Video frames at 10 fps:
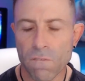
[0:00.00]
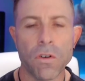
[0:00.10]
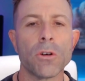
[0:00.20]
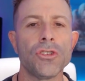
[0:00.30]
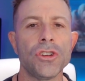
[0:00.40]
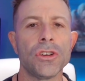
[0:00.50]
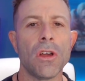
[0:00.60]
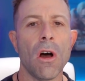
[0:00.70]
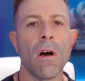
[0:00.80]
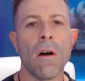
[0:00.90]
version
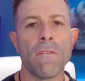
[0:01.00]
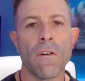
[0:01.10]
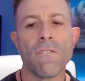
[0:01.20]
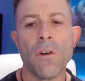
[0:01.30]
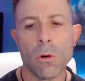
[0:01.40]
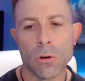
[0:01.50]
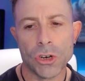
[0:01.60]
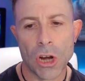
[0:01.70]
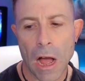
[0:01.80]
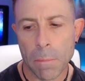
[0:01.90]
of
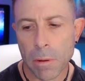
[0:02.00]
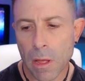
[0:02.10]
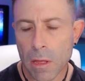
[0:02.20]
Photoshop,